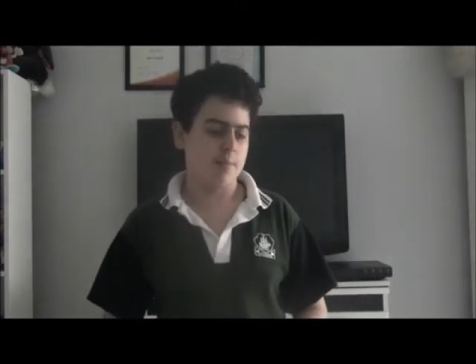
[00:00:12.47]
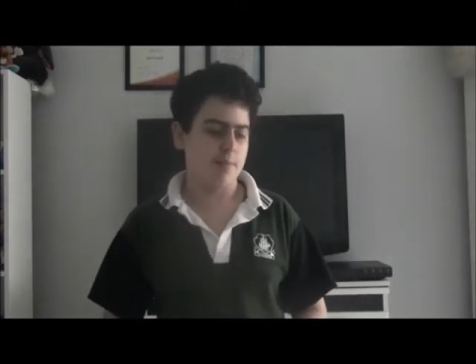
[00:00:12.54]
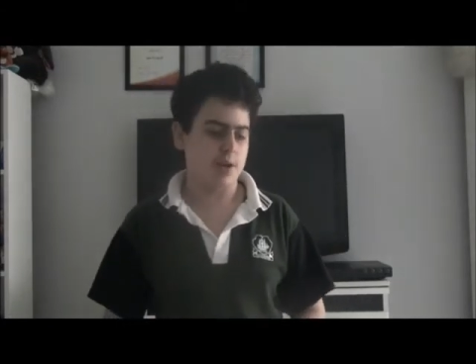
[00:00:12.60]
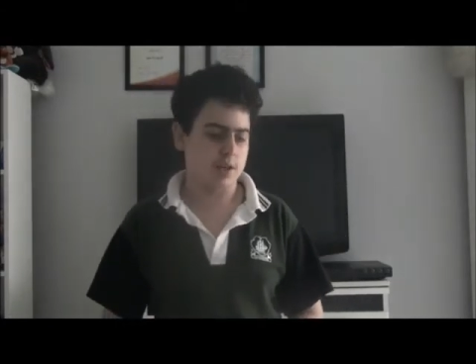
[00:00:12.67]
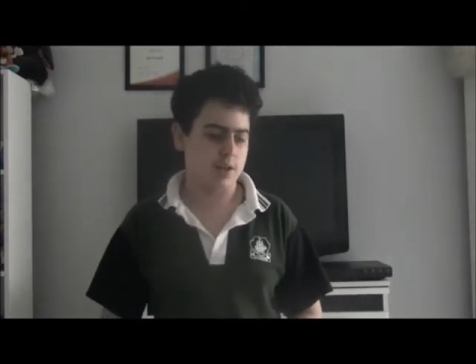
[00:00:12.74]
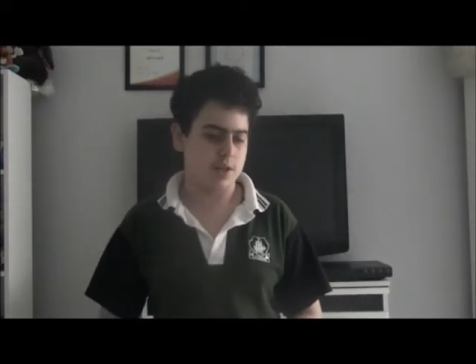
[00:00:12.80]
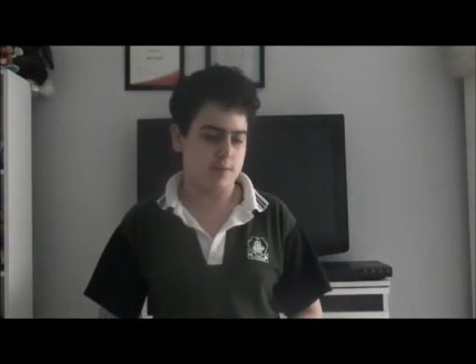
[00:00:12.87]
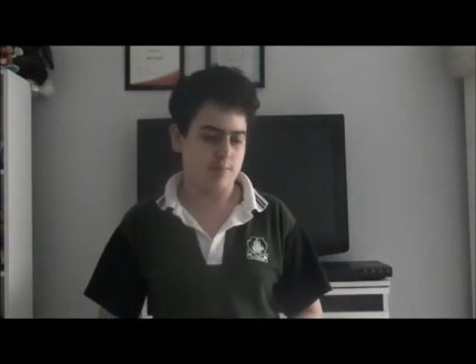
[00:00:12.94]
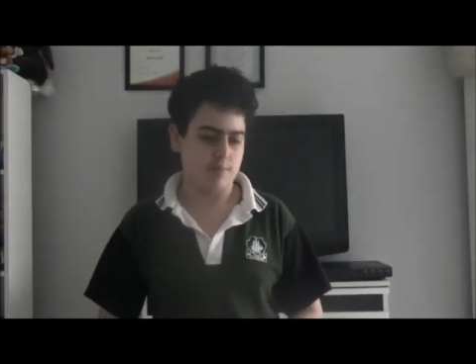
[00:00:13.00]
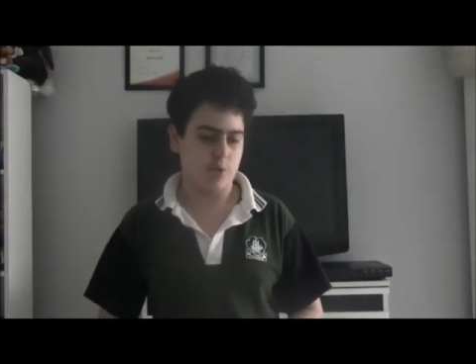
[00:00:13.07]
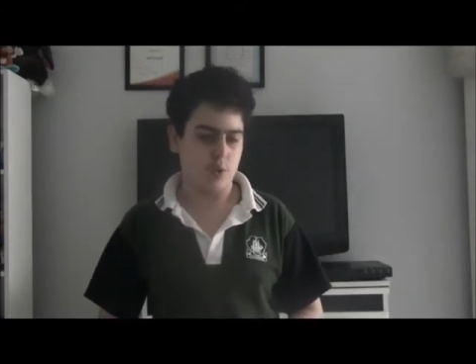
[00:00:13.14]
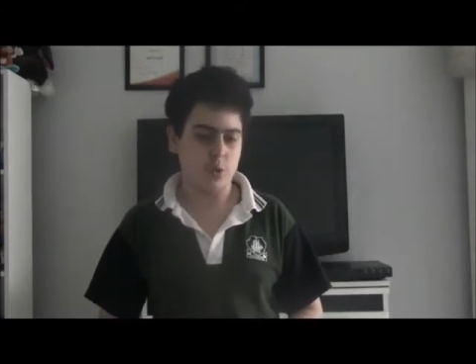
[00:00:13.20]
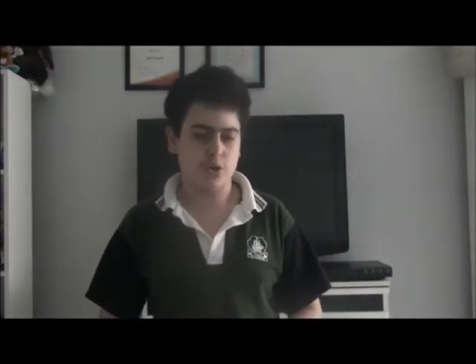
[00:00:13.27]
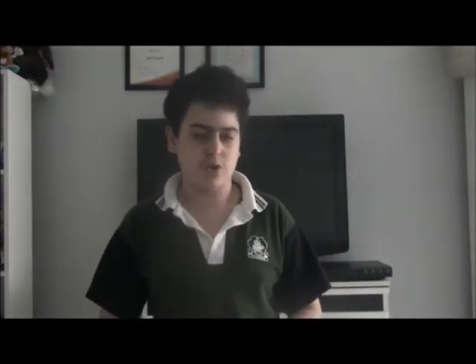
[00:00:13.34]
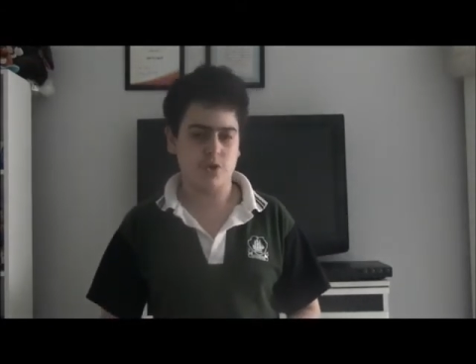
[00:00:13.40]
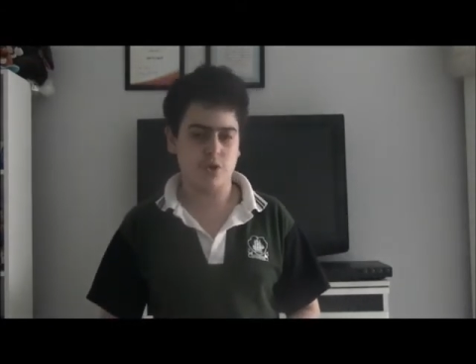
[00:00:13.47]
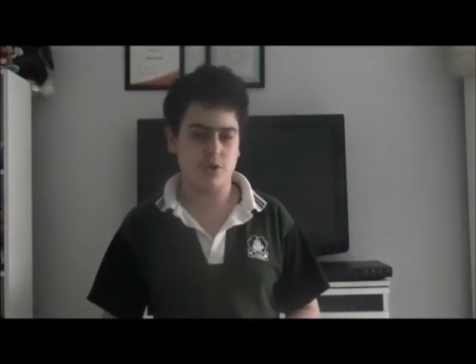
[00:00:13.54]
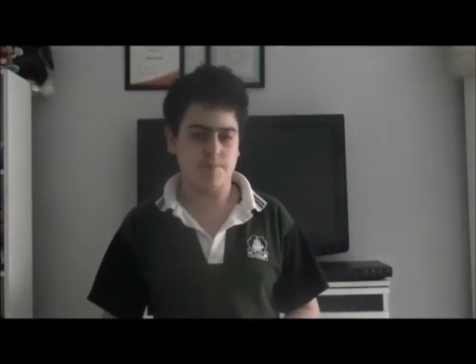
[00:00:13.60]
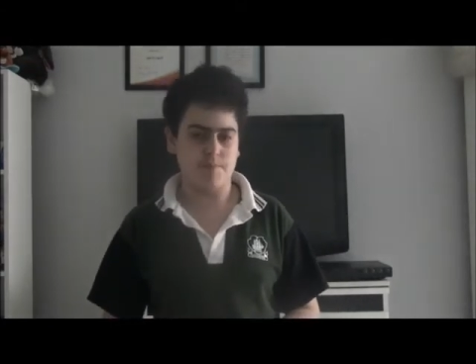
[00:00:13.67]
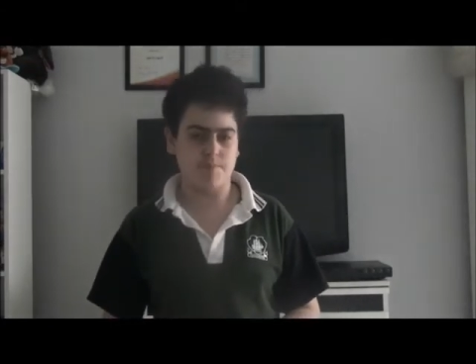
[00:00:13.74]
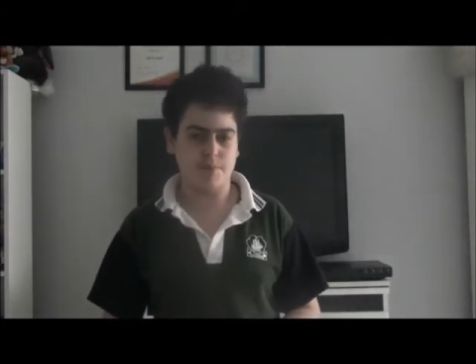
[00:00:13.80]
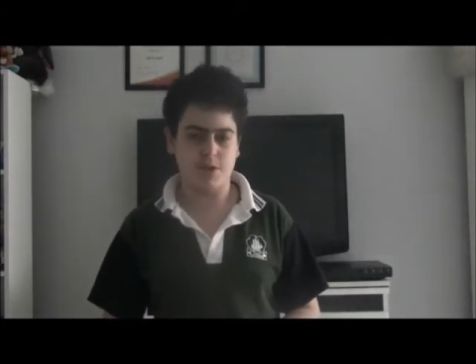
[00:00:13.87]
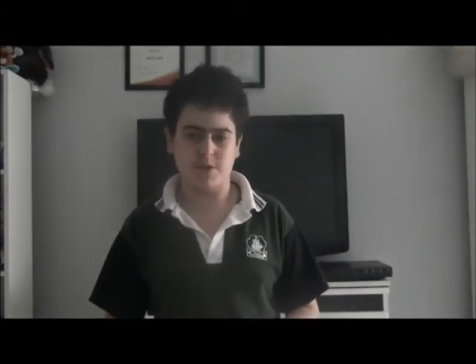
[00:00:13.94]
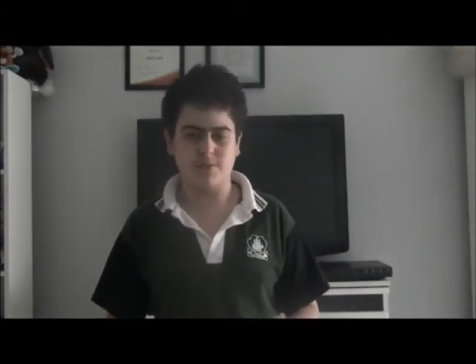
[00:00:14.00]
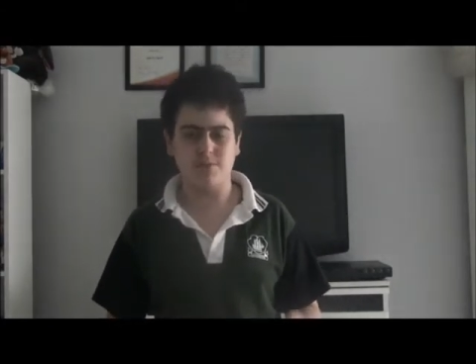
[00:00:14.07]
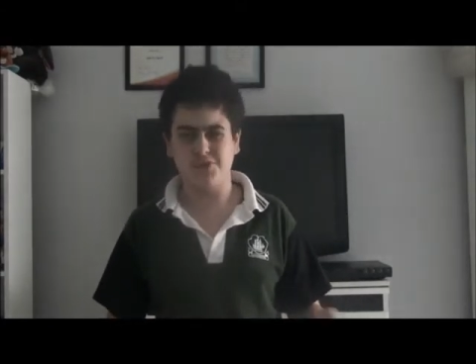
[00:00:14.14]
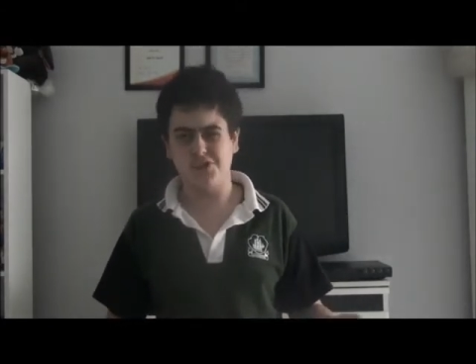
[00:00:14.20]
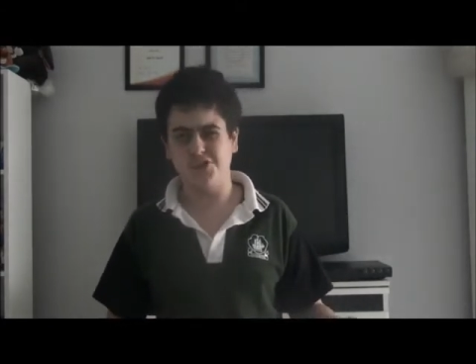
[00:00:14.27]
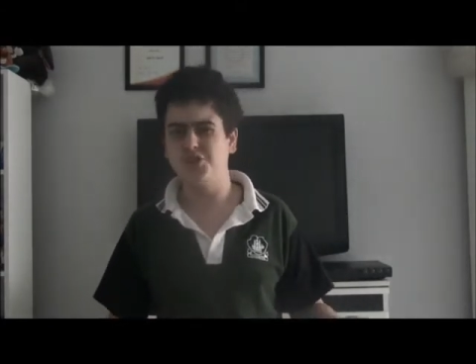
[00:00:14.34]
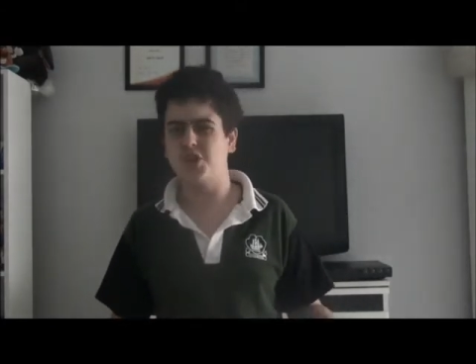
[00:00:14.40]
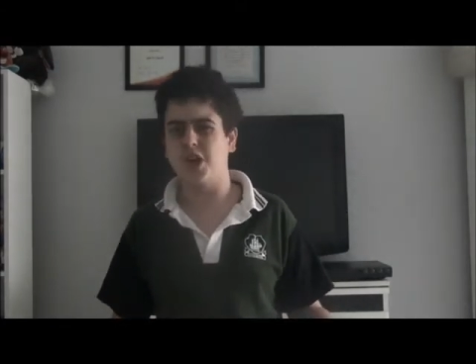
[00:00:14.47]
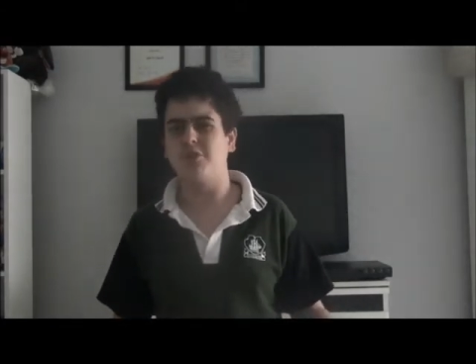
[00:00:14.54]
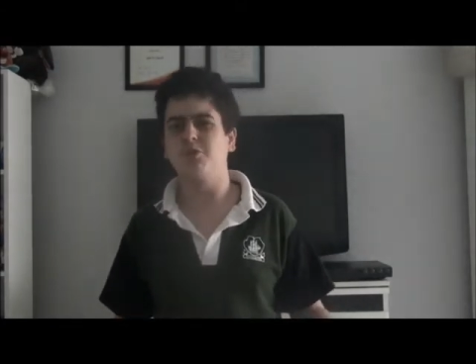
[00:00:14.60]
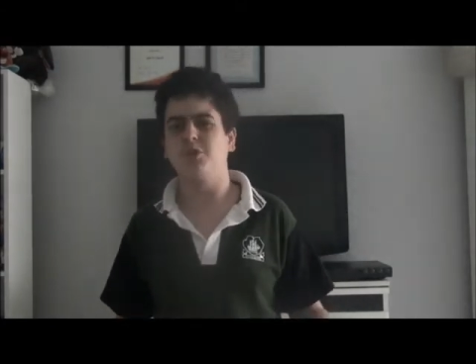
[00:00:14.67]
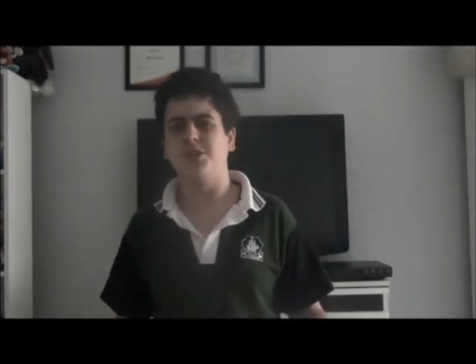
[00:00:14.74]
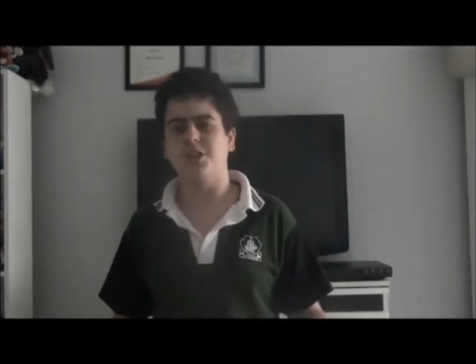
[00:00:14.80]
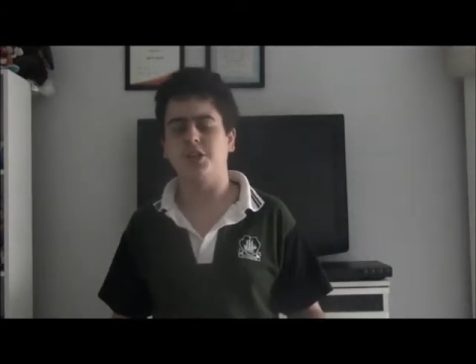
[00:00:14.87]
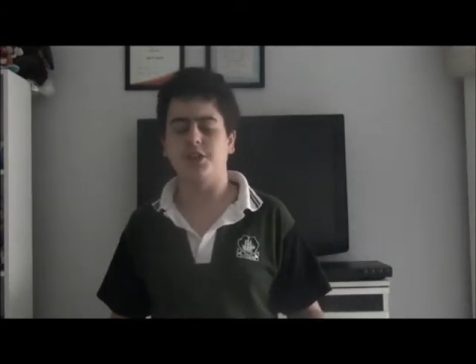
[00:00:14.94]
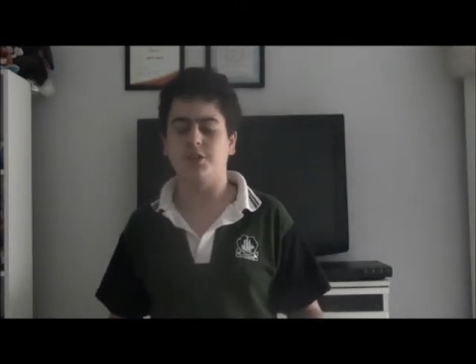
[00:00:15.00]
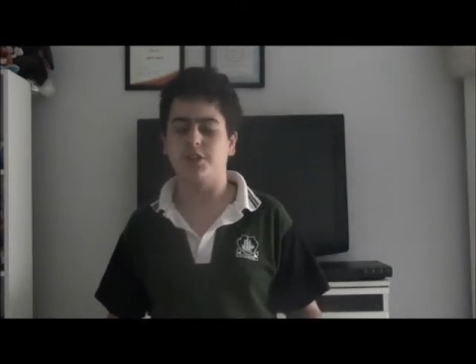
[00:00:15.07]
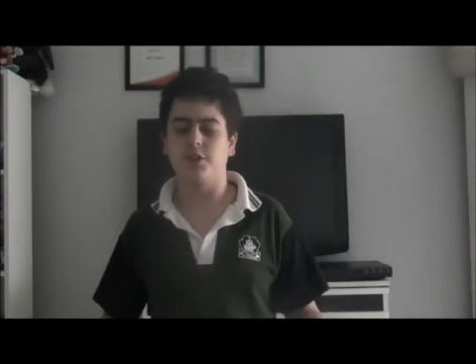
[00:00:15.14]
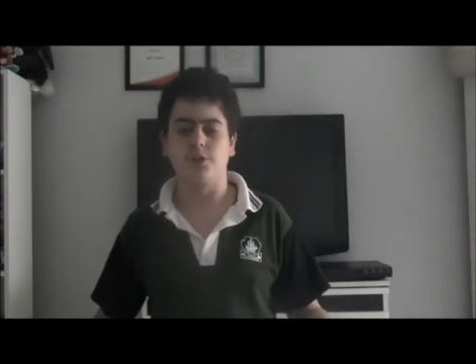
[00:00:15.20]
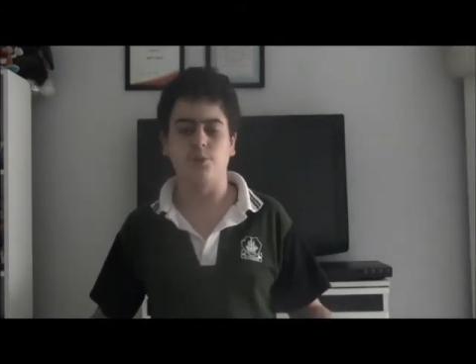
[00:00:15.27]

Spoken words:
but also just generally